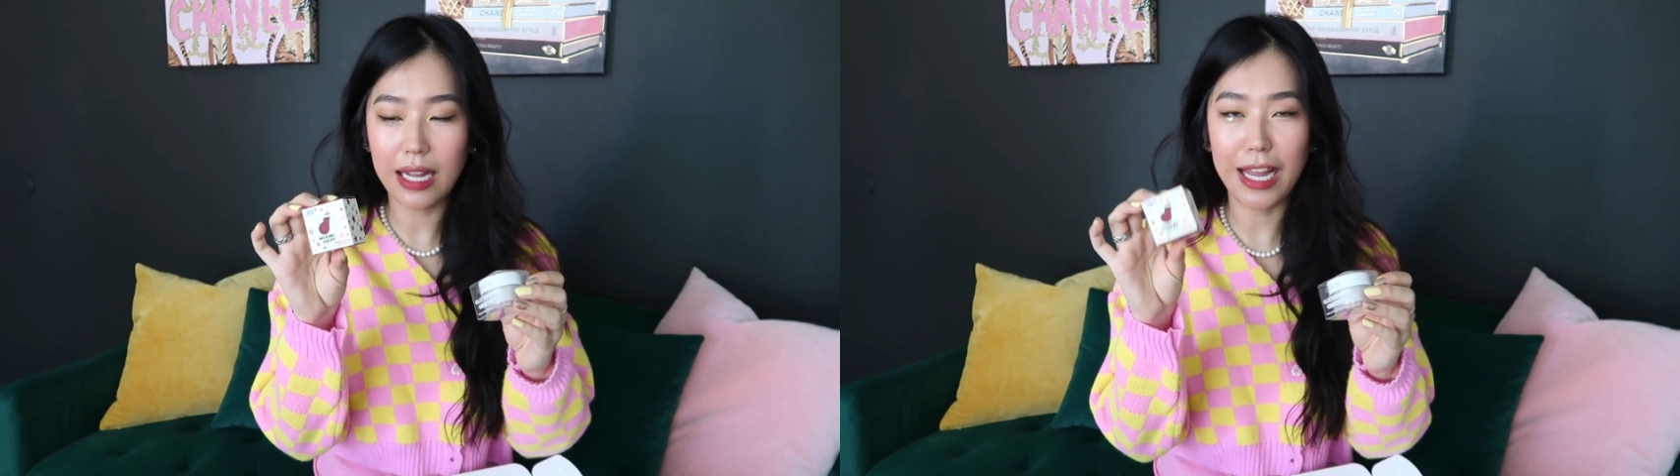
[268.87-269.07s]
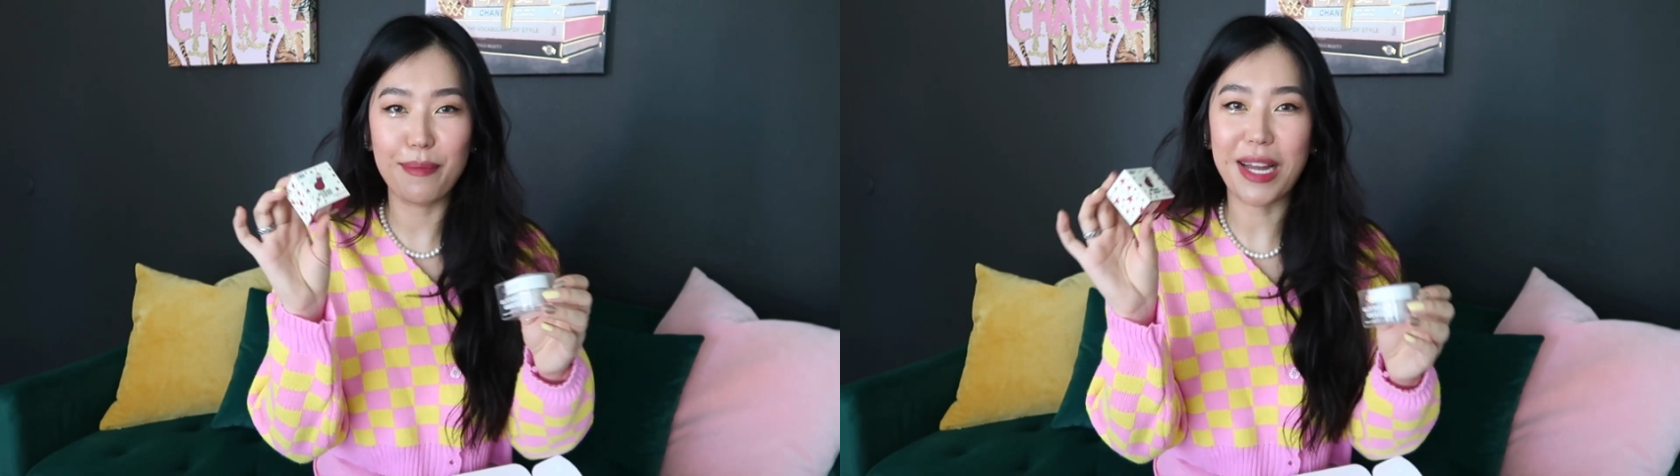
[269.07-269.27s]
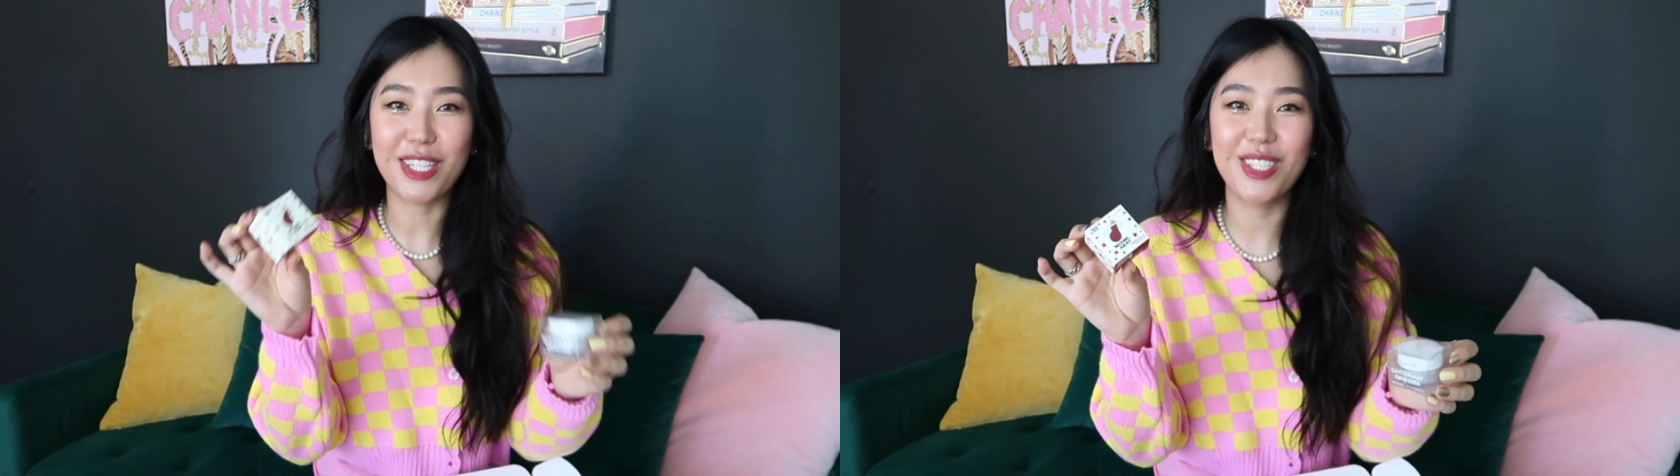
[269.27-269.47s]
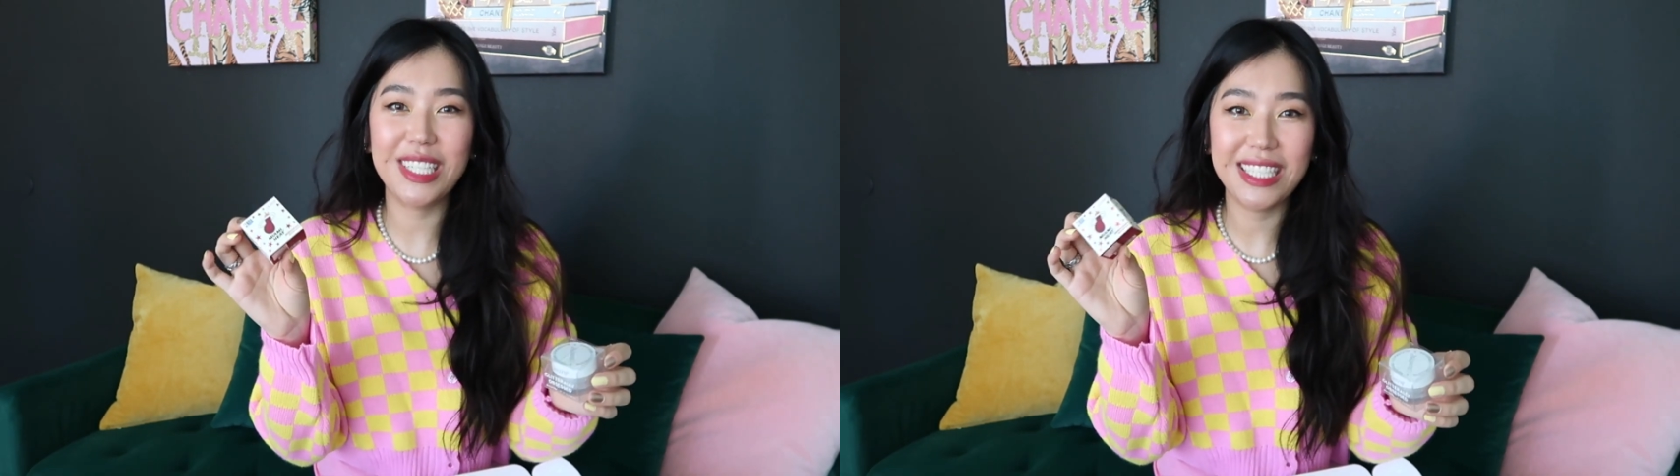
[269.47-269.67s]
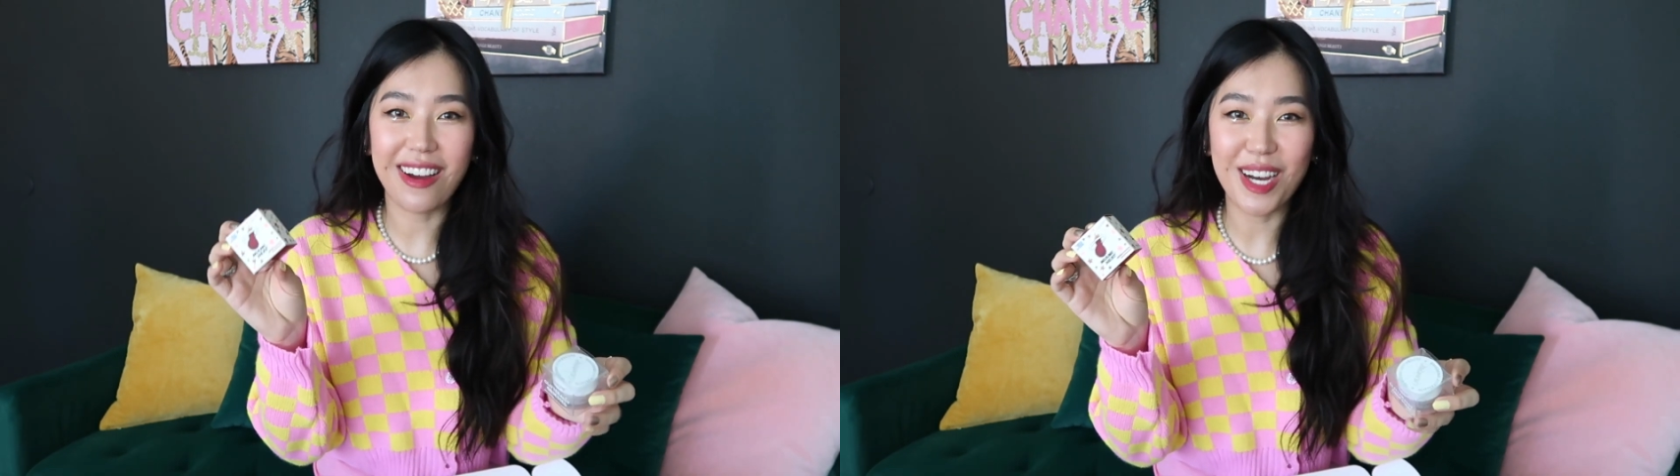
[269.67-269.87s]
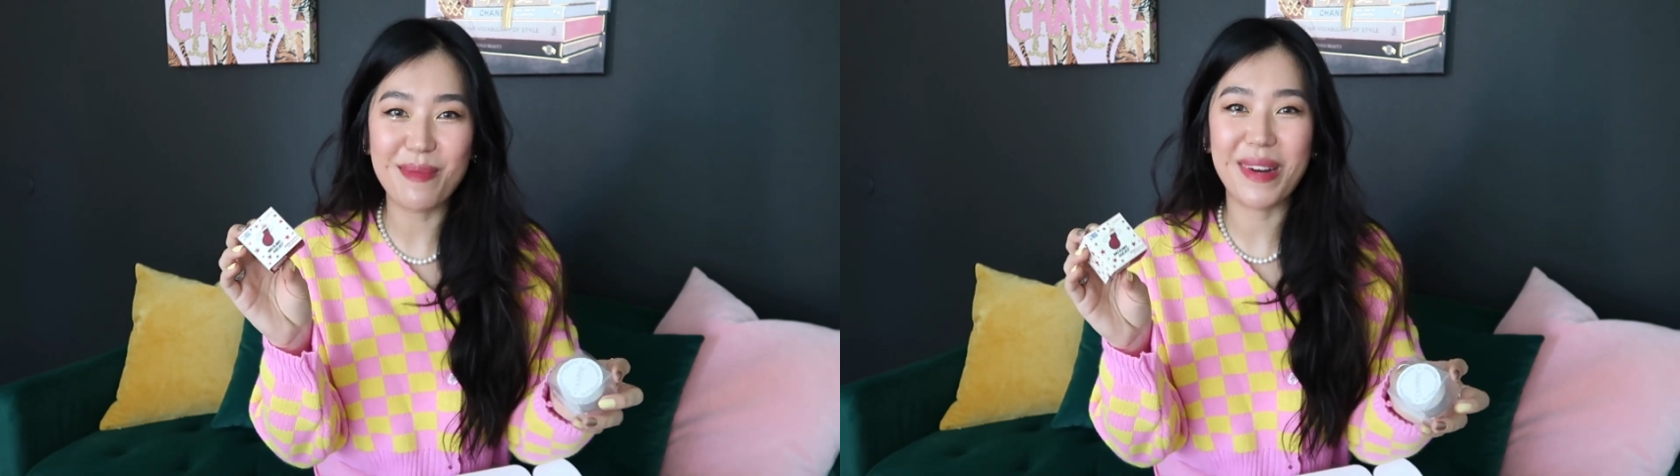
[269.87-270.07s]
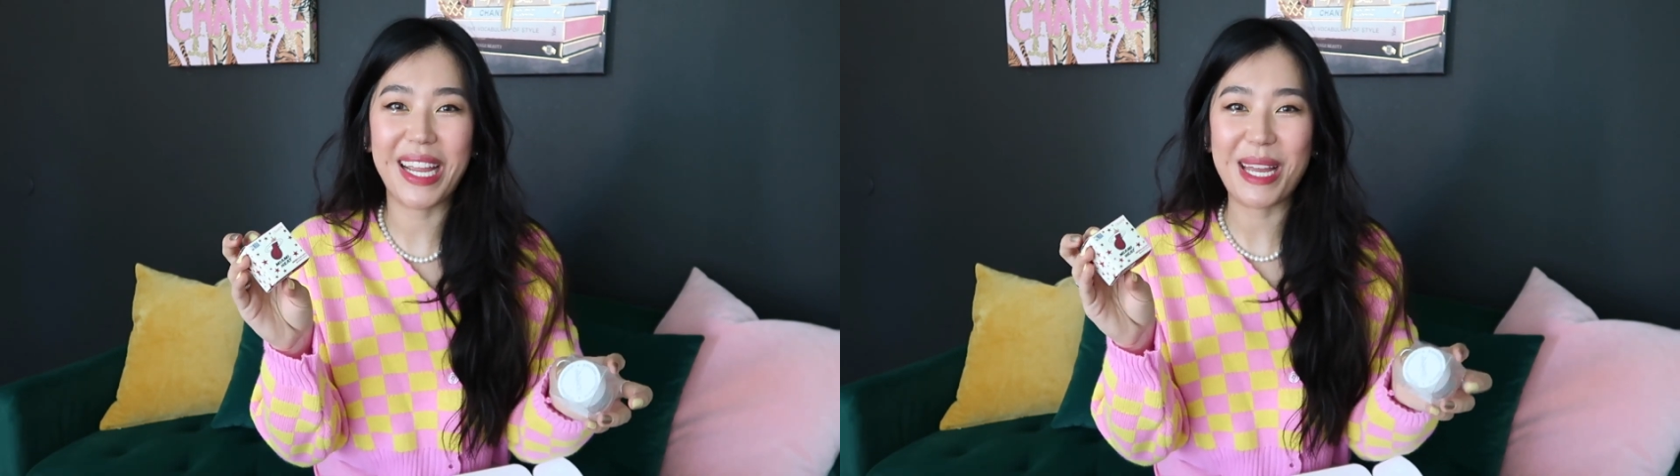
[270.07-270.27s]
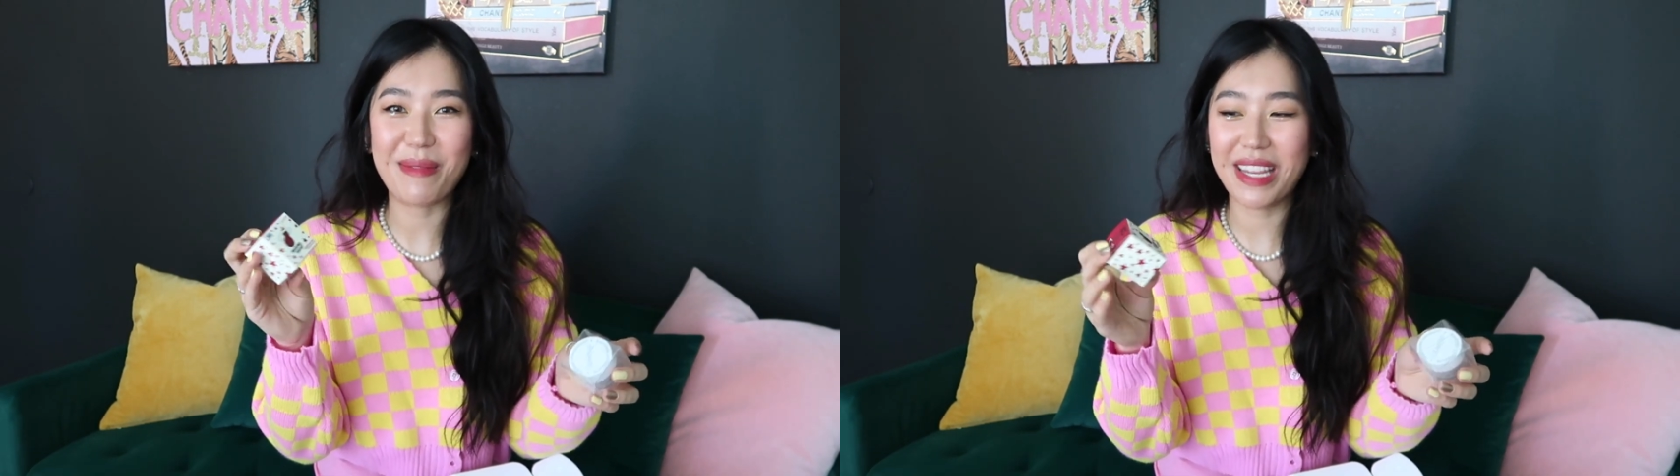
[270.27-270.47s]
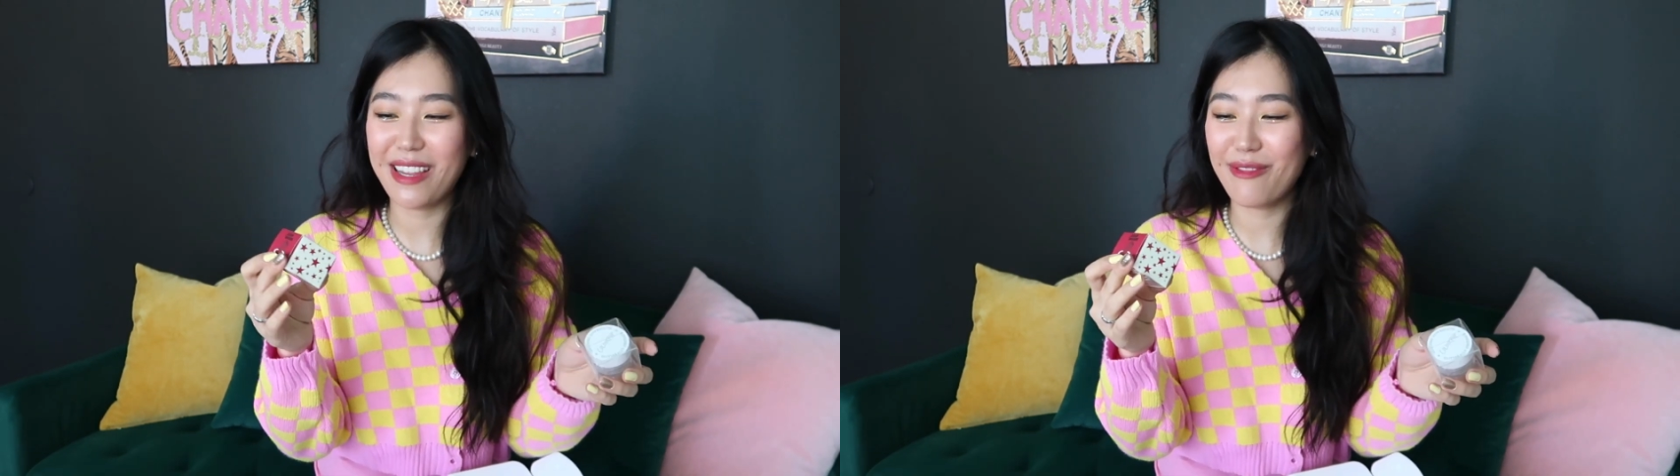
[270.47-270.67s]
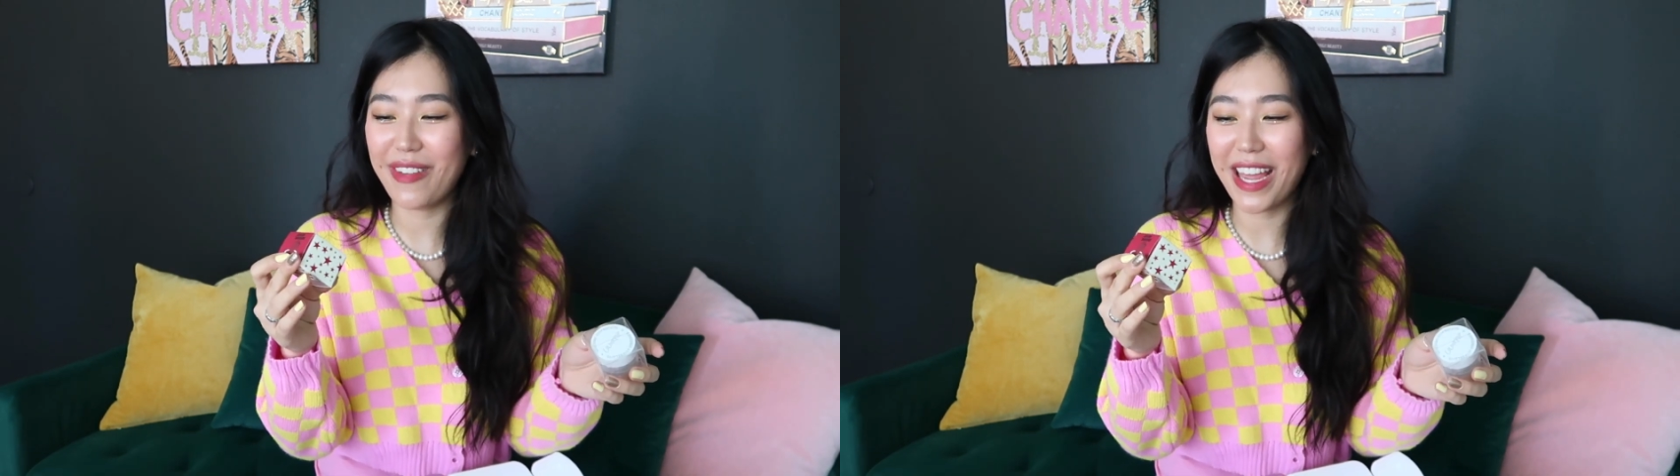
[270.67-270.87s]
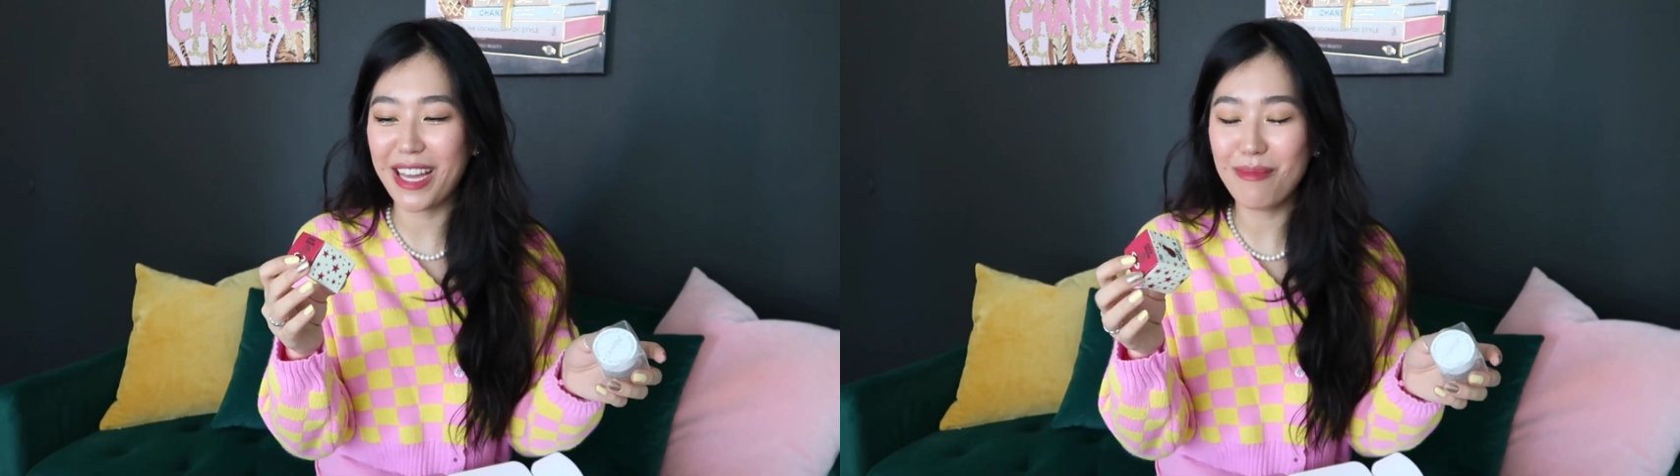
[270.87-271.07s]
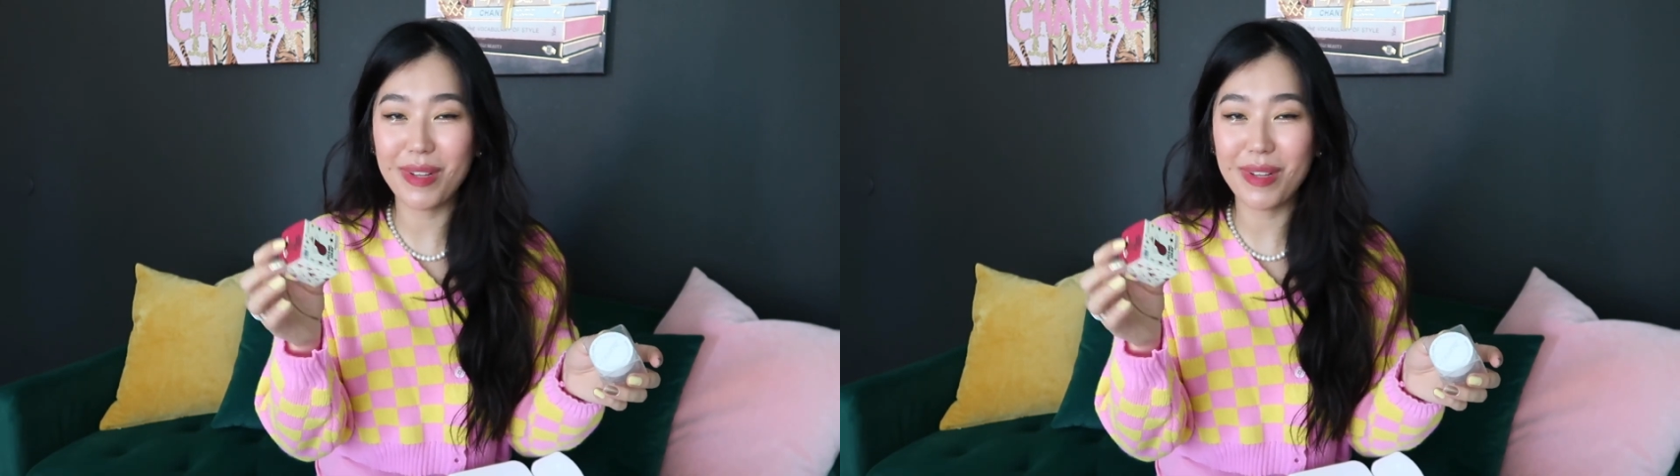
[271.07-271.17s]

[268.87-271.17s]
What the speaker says: I'm actually not a Miami Heat fan,